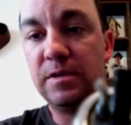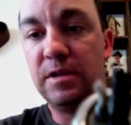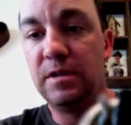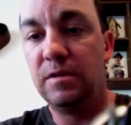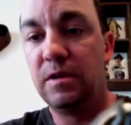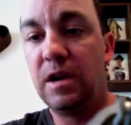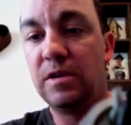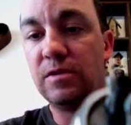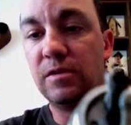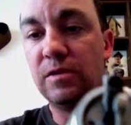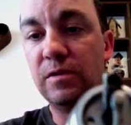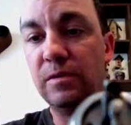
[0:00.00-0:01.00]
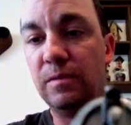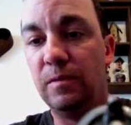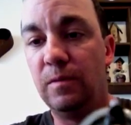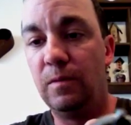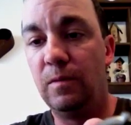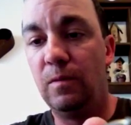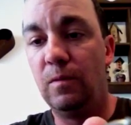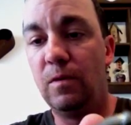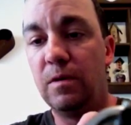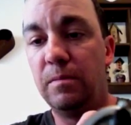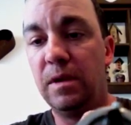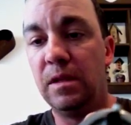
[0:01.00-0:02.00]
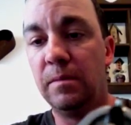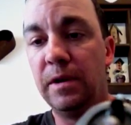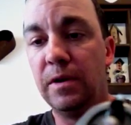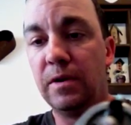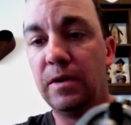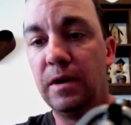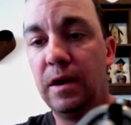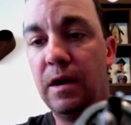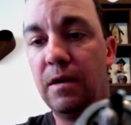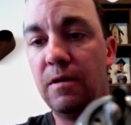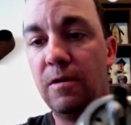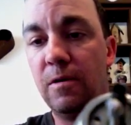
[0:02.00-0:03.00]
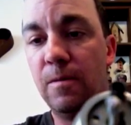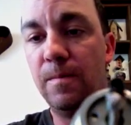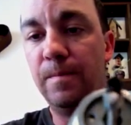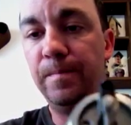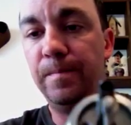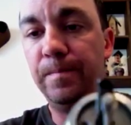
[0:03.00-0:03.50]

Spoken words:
See, you got your little 1mm air hole.